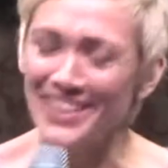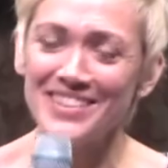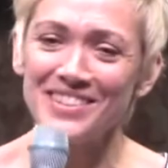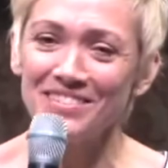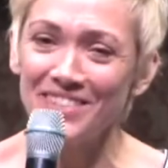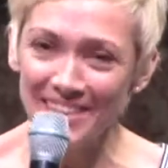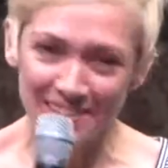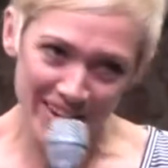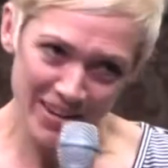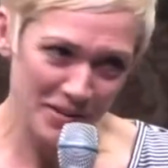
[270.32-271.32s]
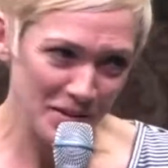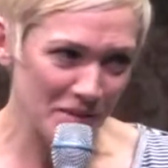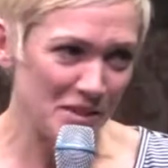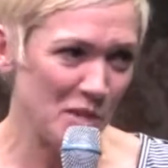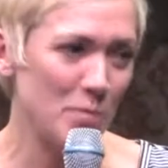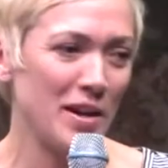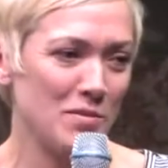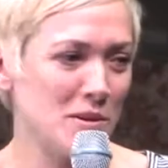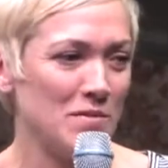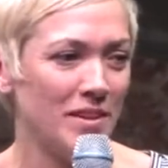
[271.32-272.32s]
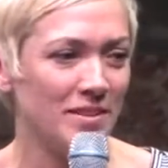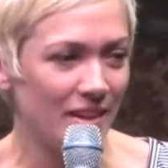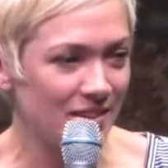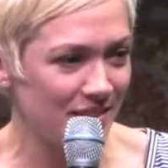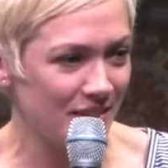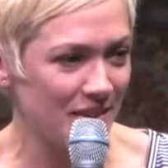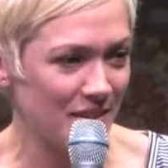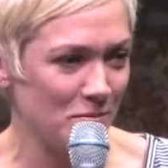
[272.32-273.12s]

but it's really great, and you know, GPAC have been fantastic